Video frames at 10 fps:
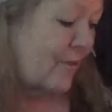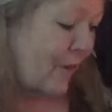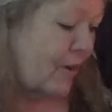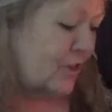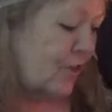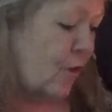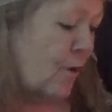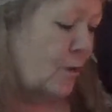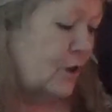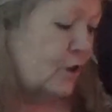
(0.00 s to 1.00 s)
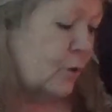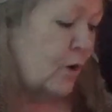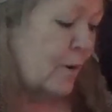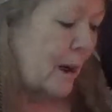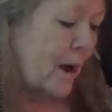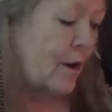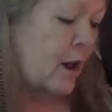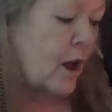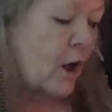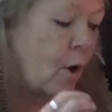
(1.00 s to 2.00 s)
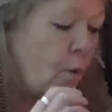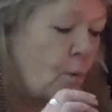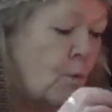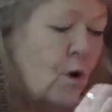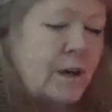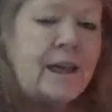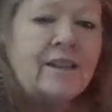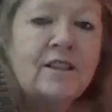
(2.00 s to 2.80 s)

first of all, I want to talk about what is a